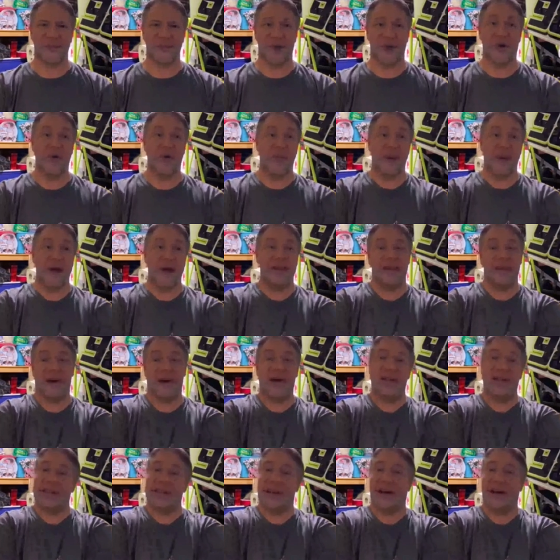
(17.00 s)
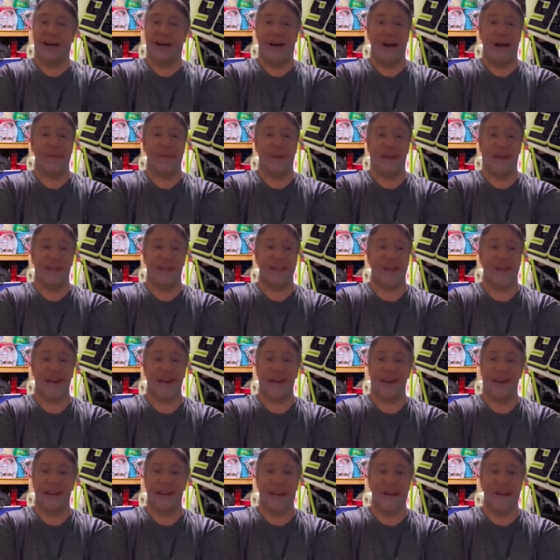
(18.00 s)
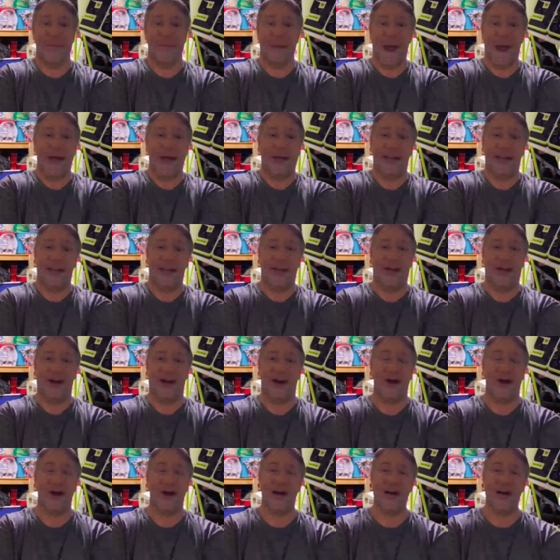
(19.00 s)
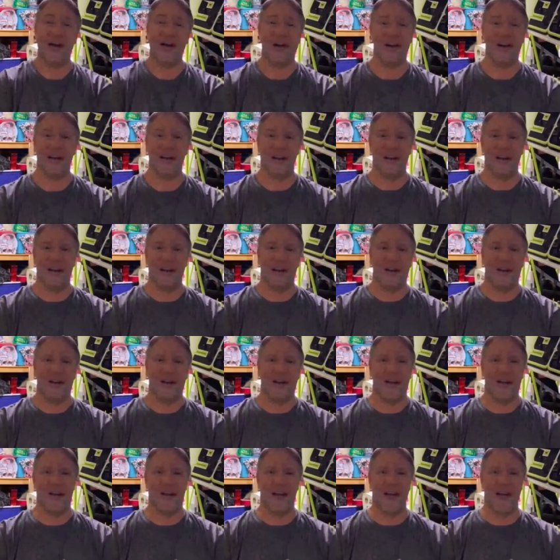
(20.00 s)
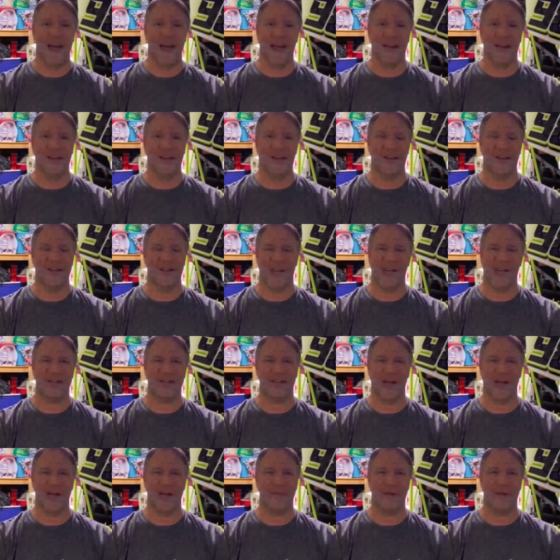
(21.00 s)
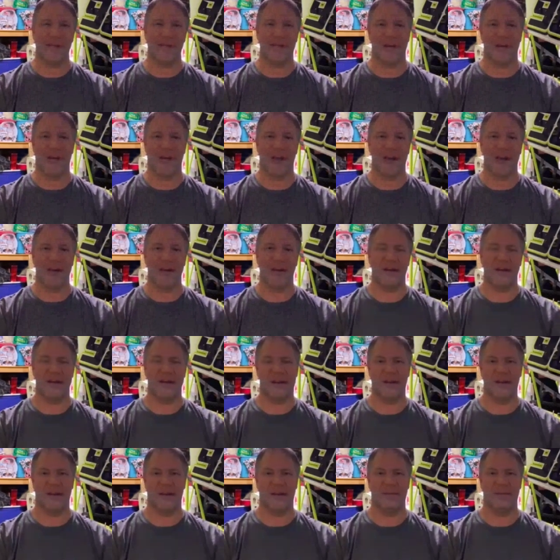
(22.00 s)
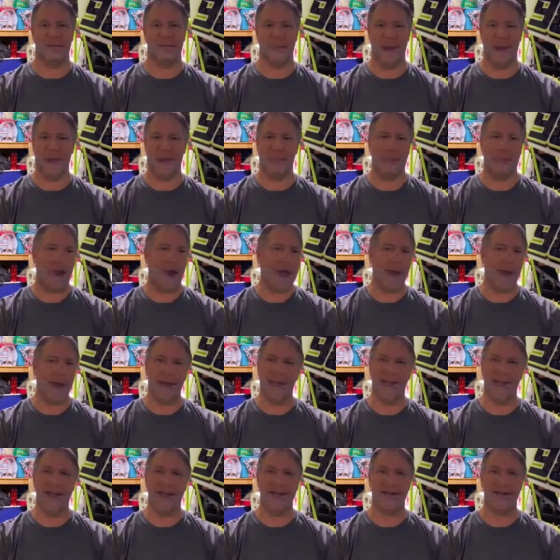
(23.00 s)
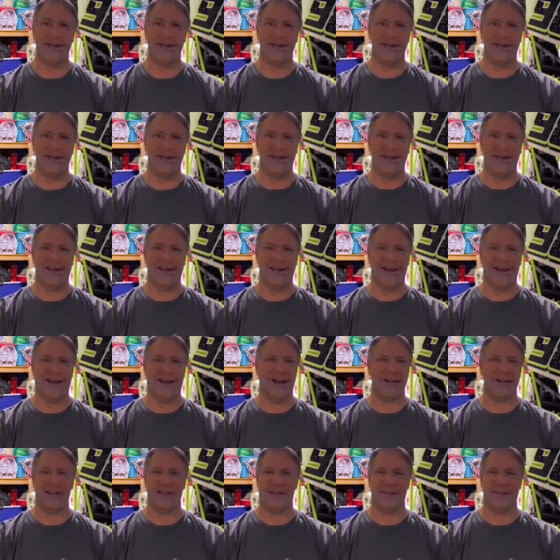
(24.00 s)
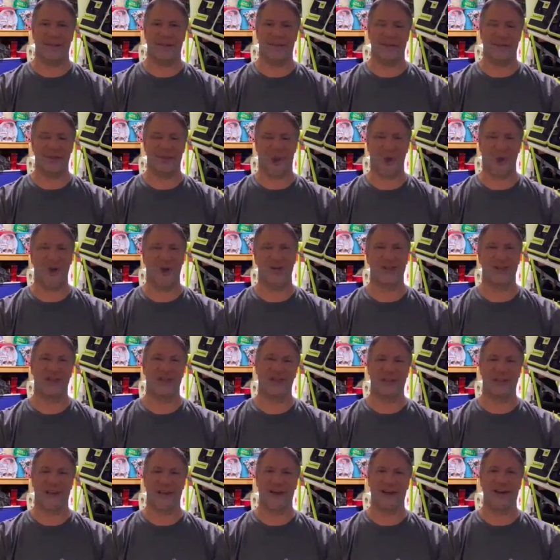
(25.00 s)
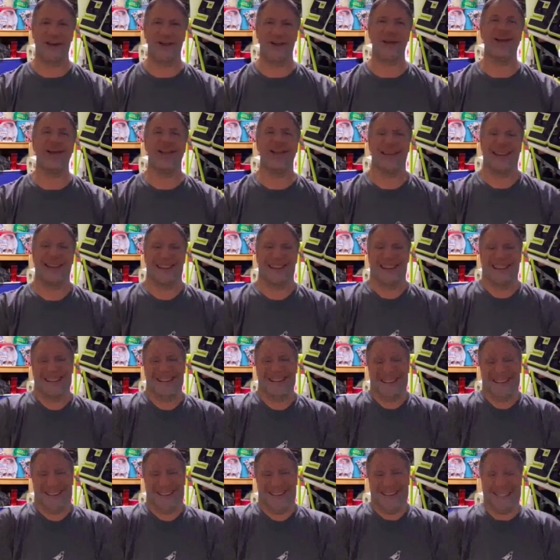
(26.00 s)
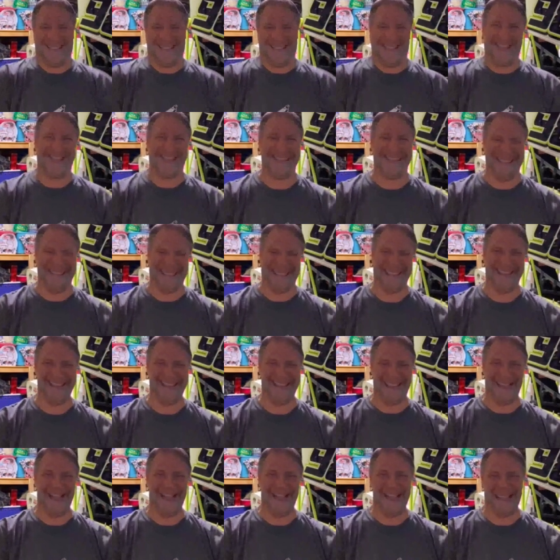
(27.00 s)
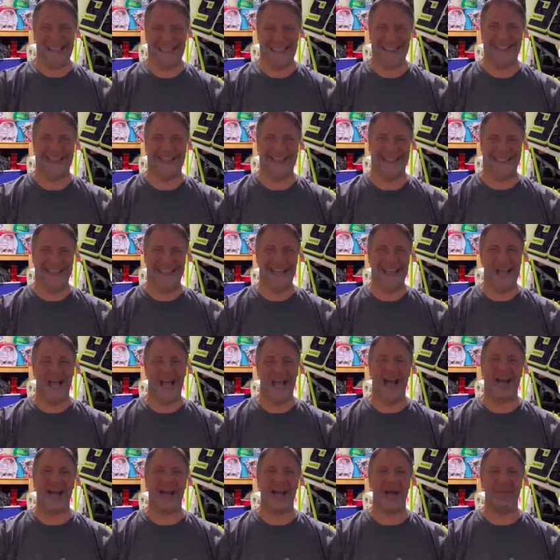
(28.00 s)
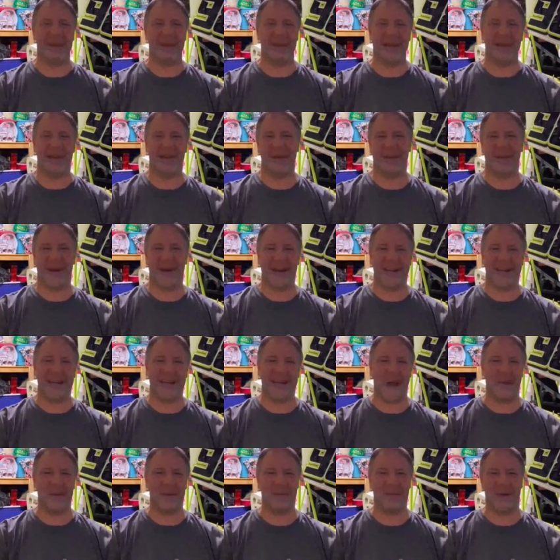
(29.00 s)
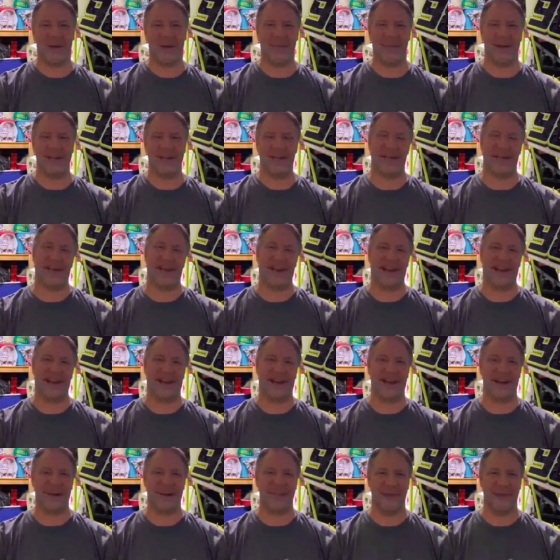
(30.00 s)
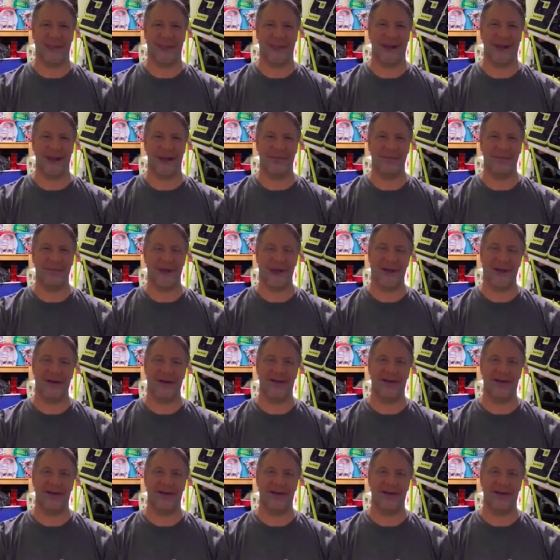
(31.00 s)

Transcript: So my thoughts, I'm excited to get back in the car and to chase down my son, Mike Bradley. I got some scores to settle. I got beat too many times by my son. I got to make it up now.